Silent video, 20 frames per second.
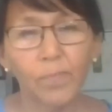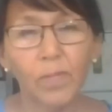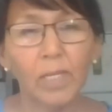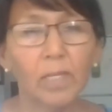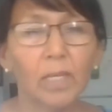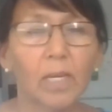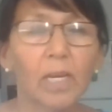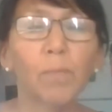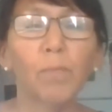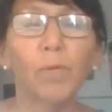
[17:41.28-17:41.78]
in
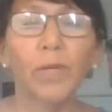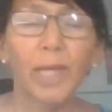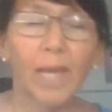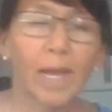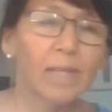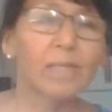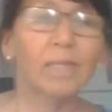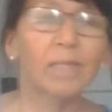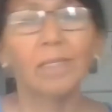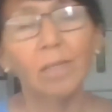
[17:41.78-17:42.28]
the community
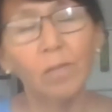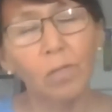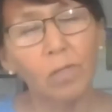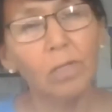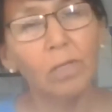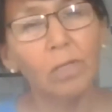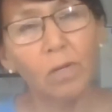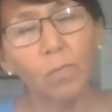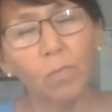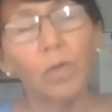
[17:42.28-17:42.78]
has,
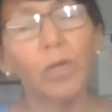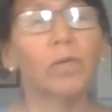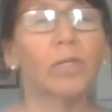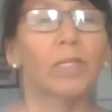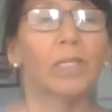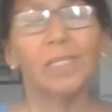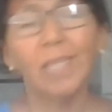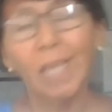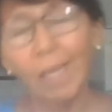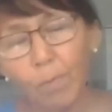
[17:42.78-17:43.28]
they're wearing
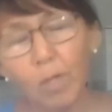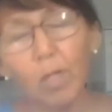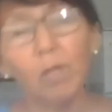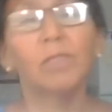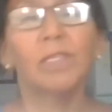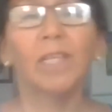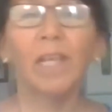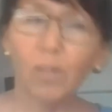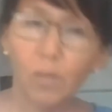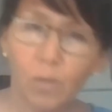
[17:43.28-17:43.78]
the same
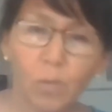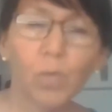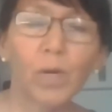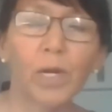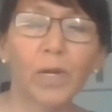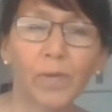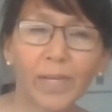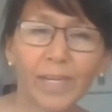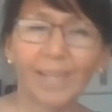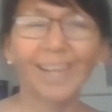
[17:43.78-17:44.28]
clothes that you're
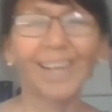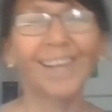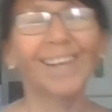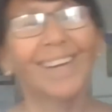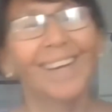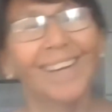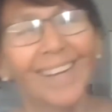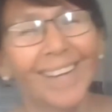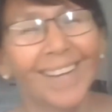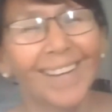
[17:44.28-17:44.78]
wearing.
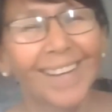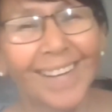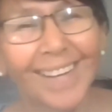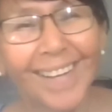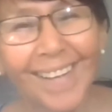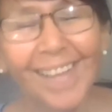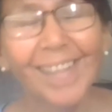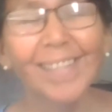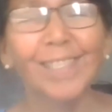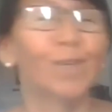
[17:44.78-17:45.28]

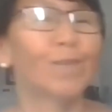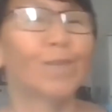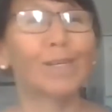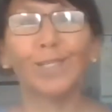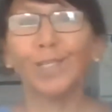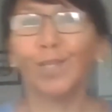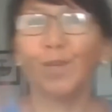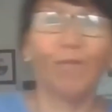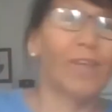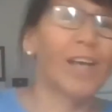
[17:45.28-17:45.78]
So
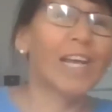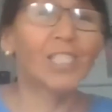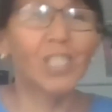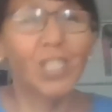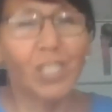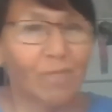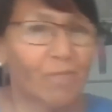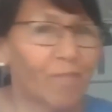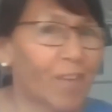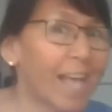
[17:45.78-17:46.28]
there's no
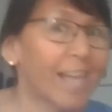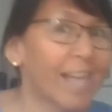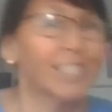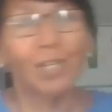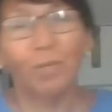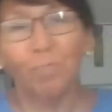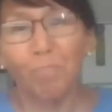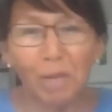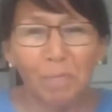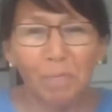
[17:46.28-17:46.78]

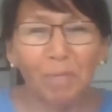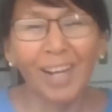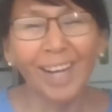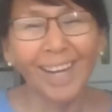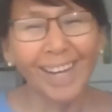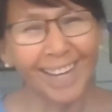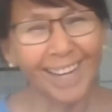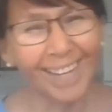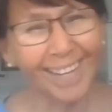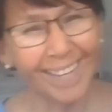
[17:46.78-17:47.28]
fashion people
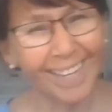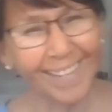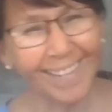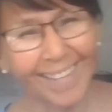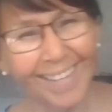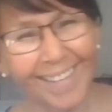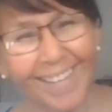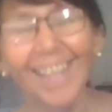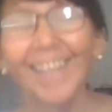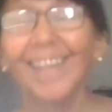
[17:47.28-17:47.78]

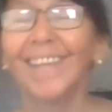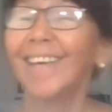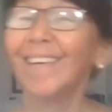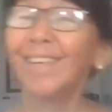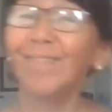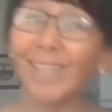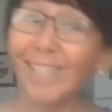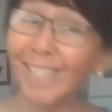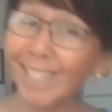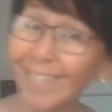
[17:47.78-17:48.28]

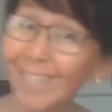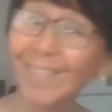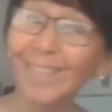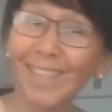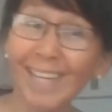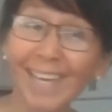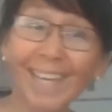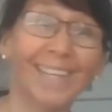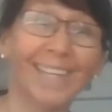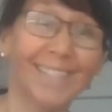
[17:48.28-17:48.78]
like we do
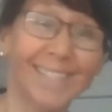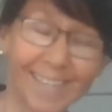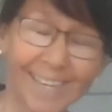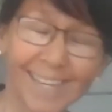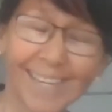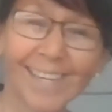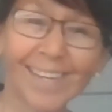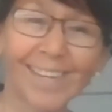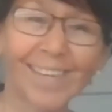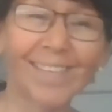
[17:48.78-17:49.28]
like
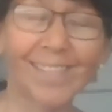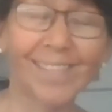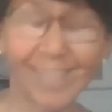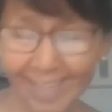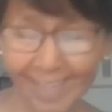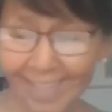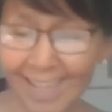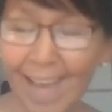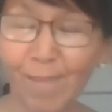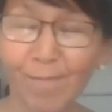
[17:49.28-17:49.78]
here
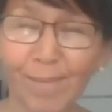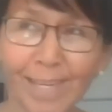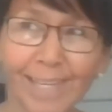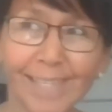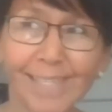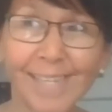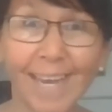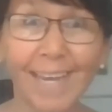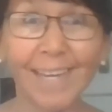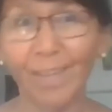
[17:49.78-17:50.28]
that
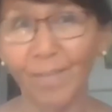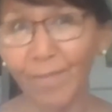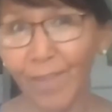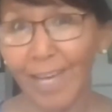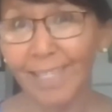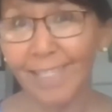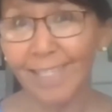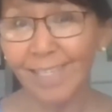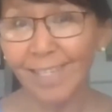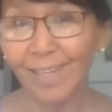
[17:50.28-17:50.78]
we take
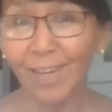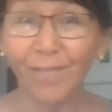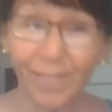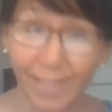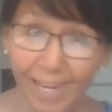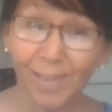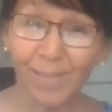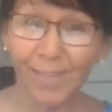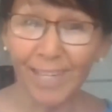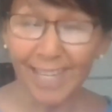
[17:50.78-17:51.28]
advantage of
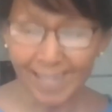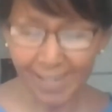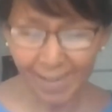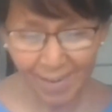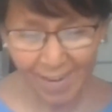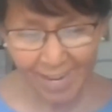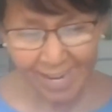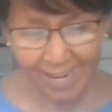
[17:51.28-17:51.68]
down here.